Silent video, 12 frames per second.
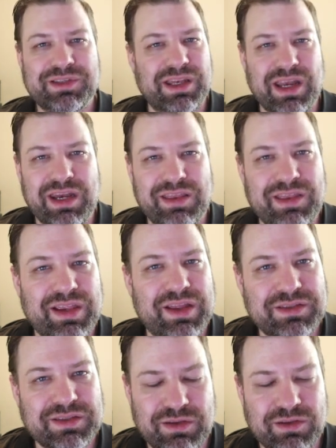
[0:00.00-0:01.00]
and anything
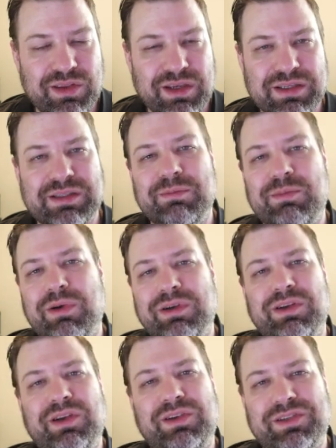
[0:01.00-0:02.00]
else that you think is
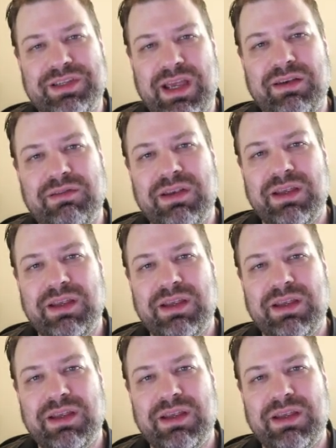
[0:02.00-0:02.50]
important on your site.